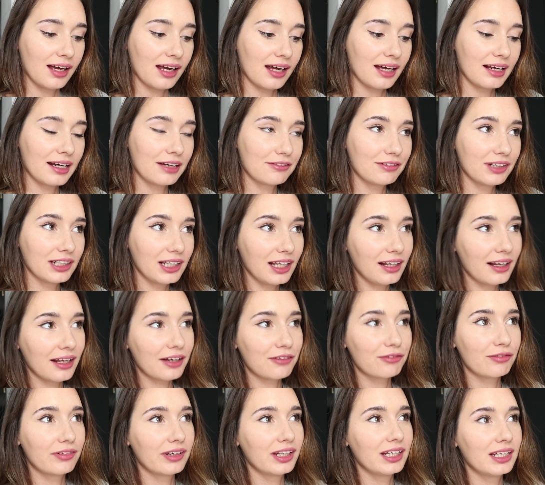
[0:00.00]
And I really
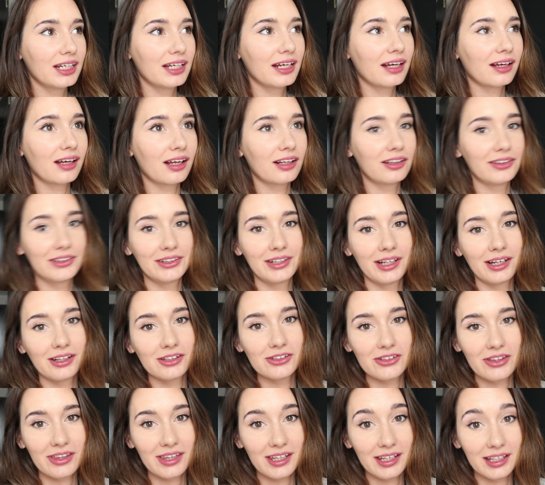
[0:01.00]
like reading and learning
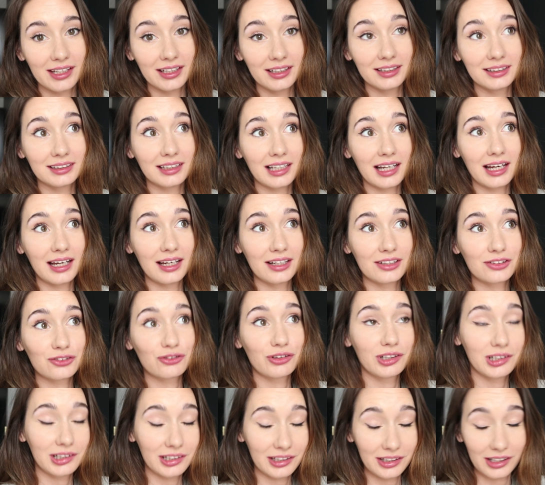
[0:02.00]
new things and
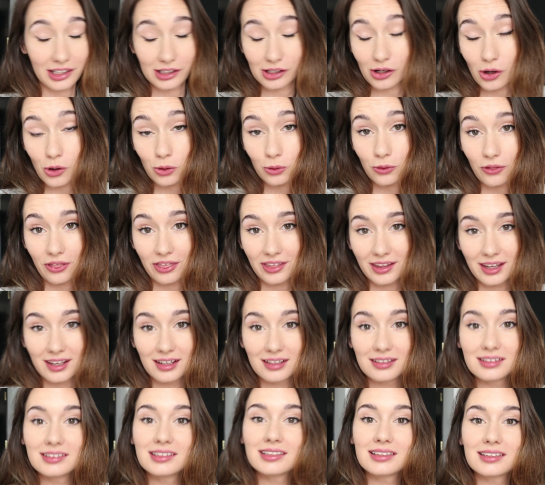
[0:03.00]
relearning old
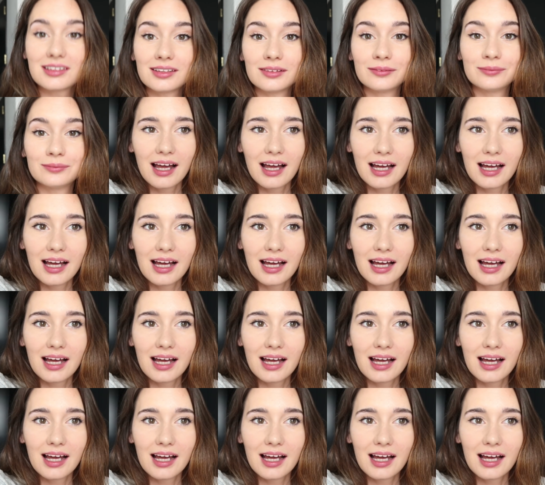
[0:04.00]
things.